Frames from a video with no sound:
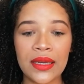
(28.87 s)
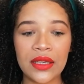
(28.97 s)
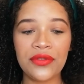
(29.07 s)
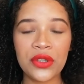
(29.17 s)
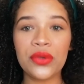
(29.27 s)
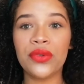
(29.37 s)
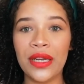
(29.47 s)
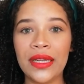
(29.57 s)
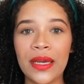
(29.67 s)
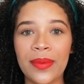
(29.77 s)
If you're
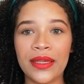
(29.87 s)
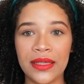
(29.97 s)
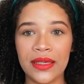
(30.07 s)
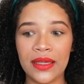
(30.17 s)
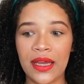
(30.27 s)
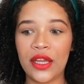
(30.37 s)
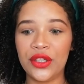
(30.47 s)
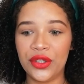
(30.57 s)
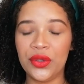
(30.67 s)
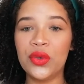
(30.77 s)
really a beginner and
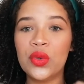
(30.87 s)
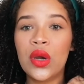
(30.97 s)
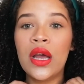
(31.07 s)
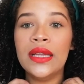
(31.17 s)
you